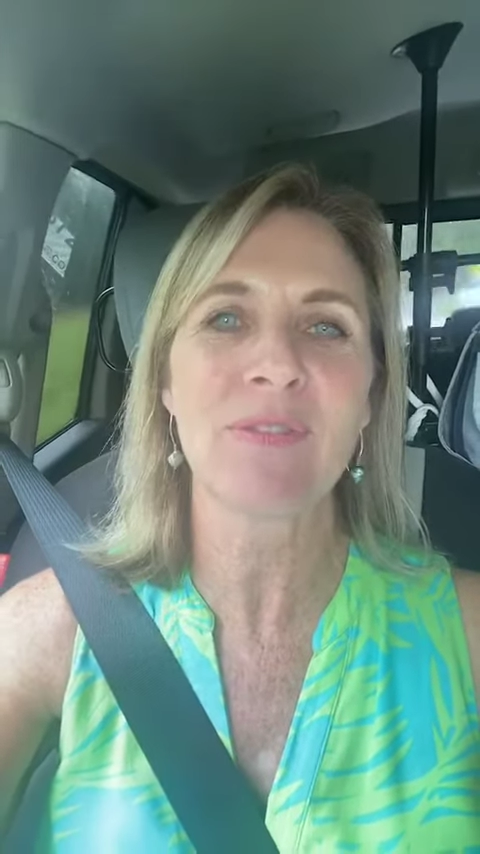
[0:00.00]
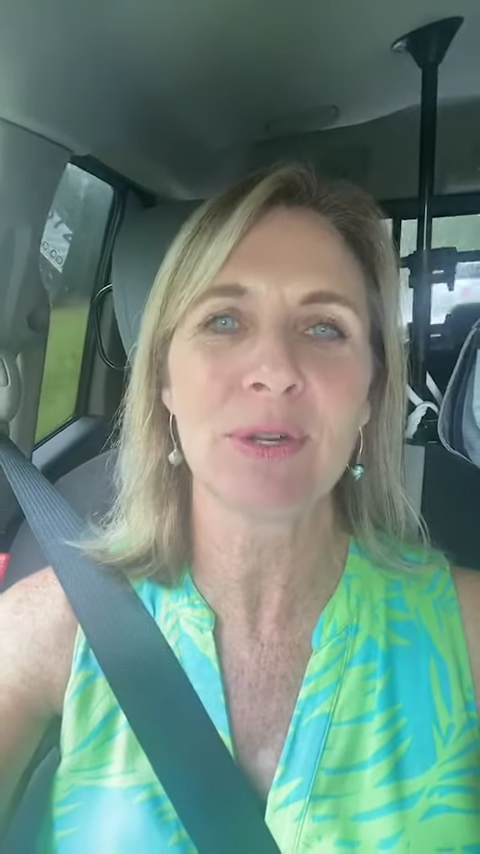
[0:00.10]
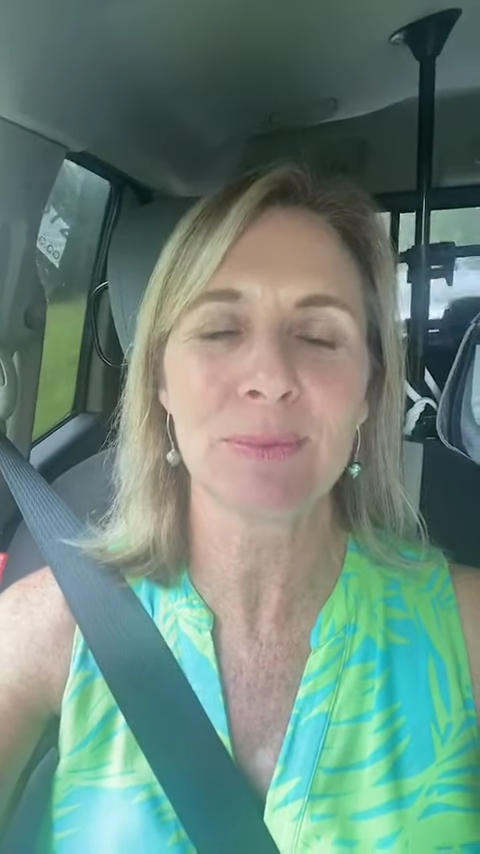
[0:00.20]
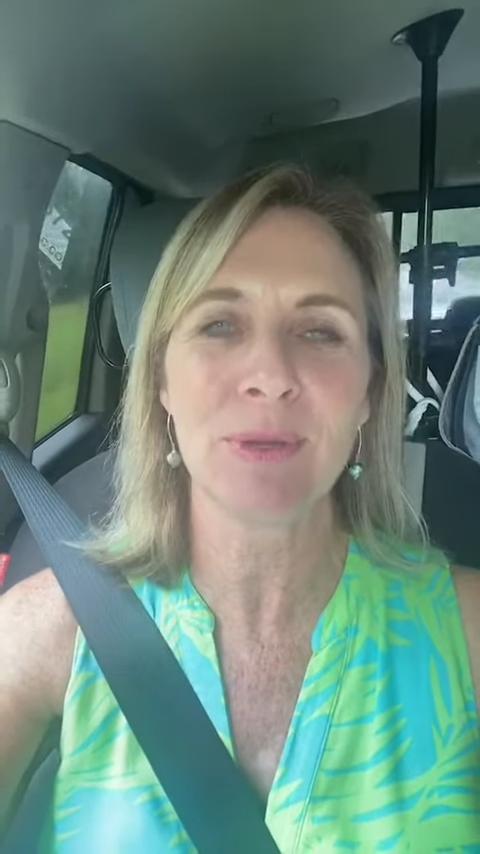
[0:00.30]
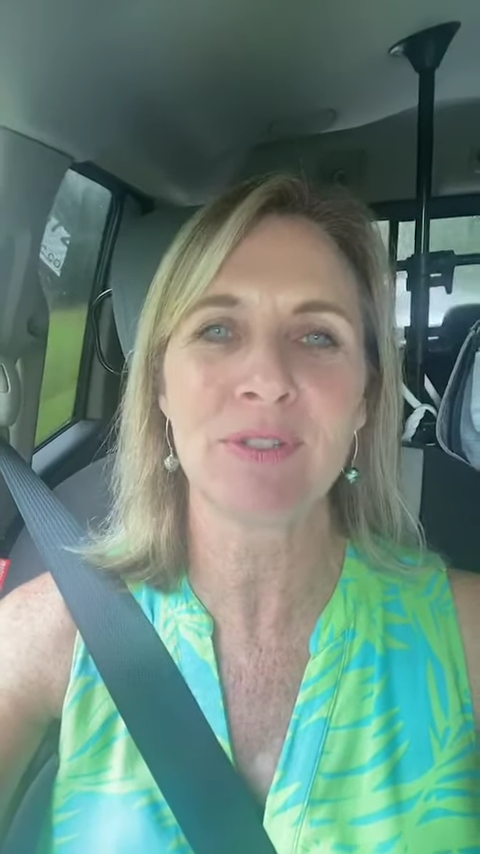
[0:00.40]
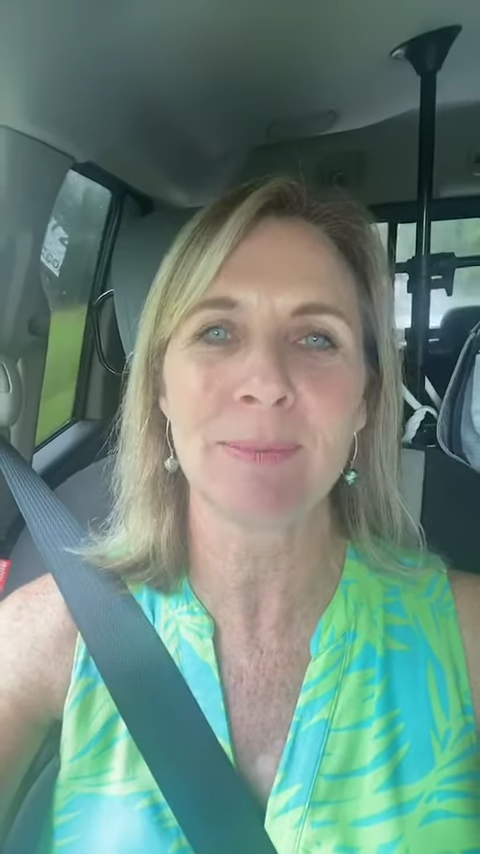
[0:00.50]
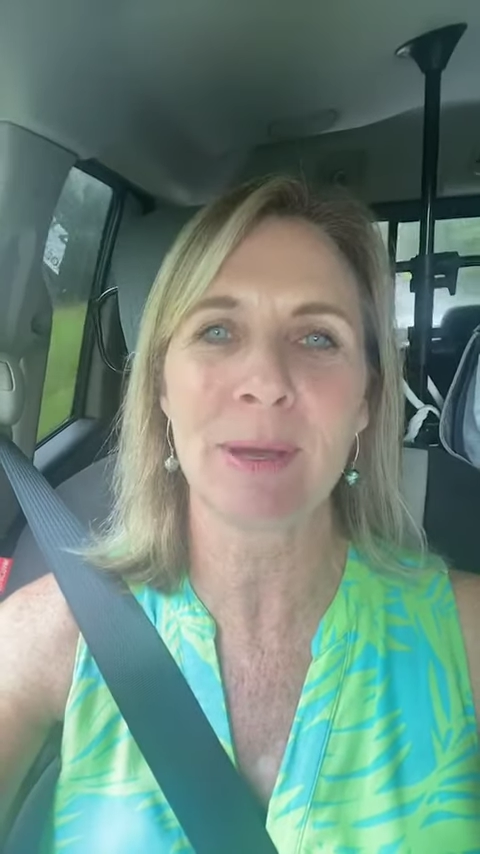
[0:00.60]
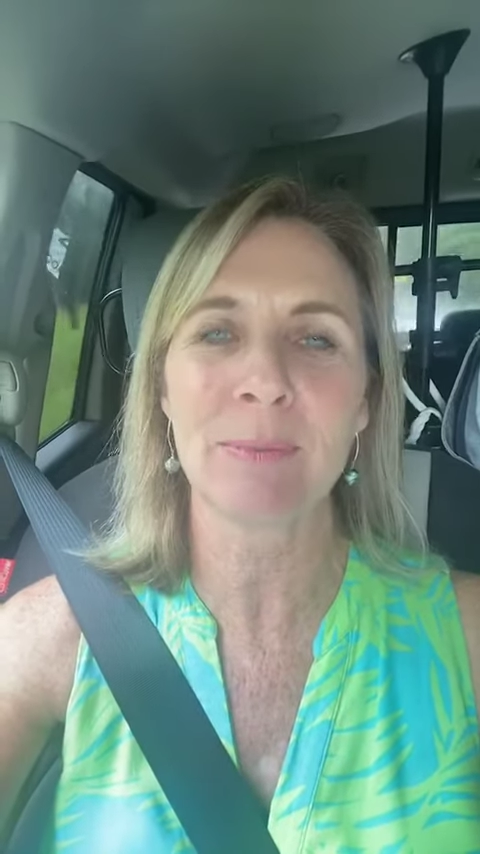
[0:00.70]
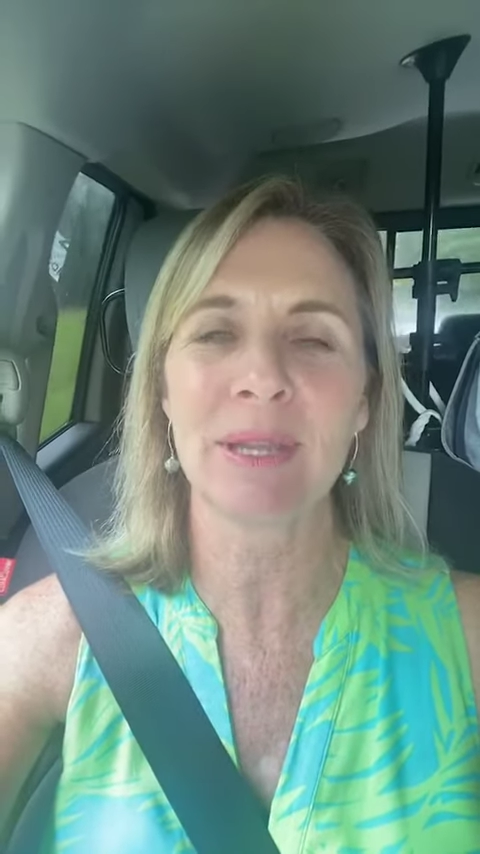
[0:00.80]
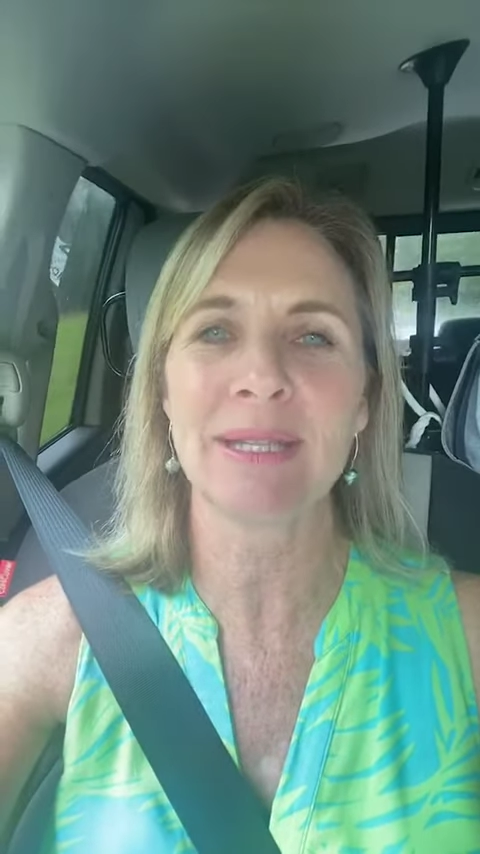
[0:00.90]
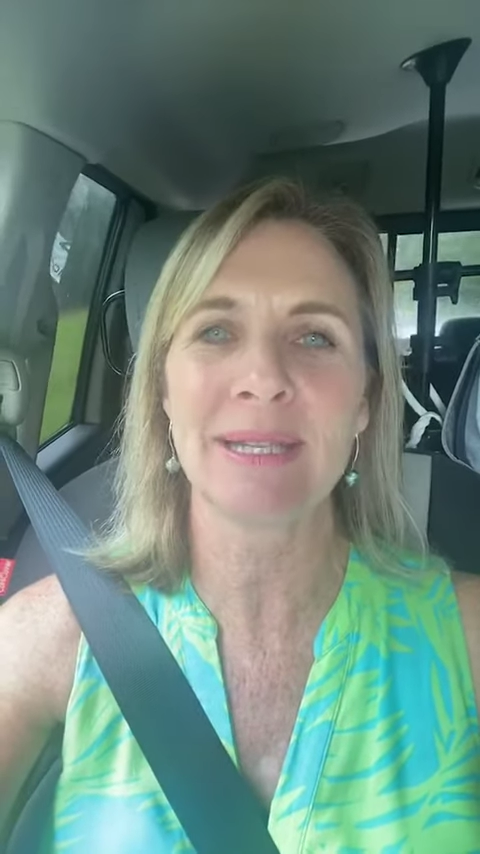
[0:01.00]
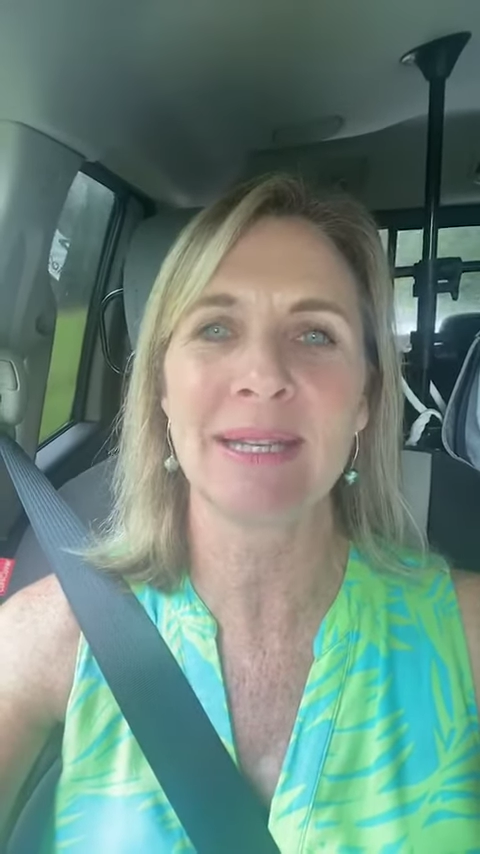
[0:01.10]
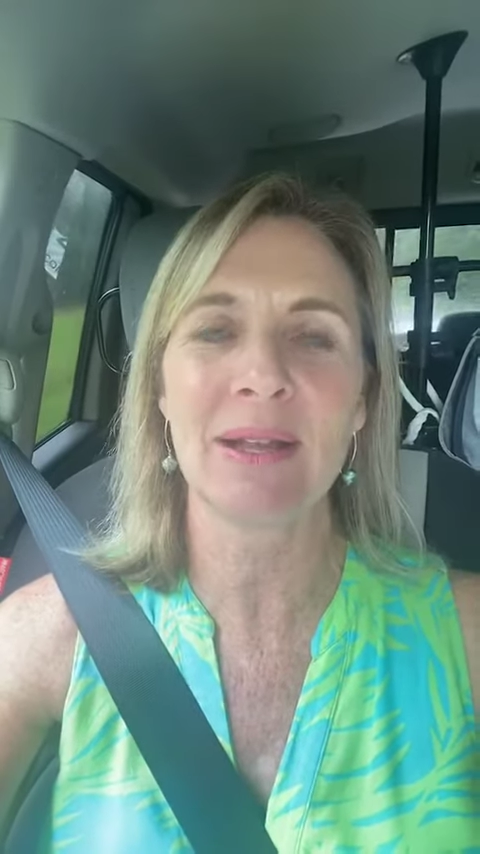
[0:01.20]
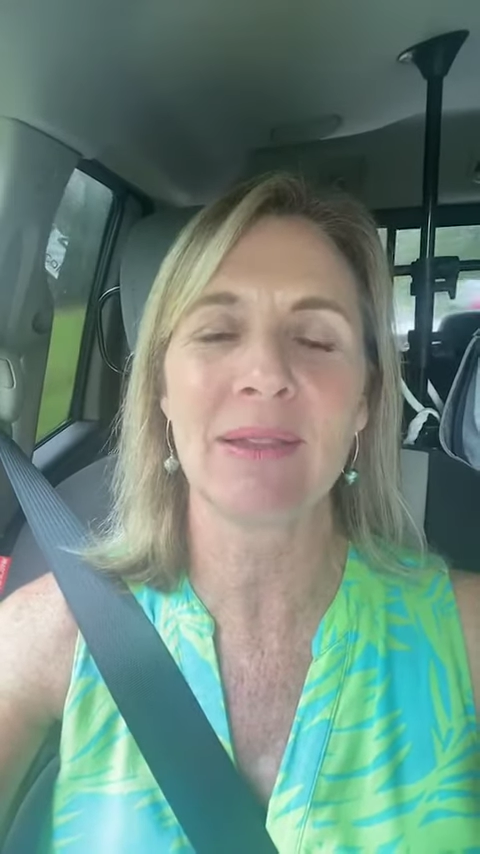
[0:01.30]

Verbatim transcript: first moved to Mount Pleasant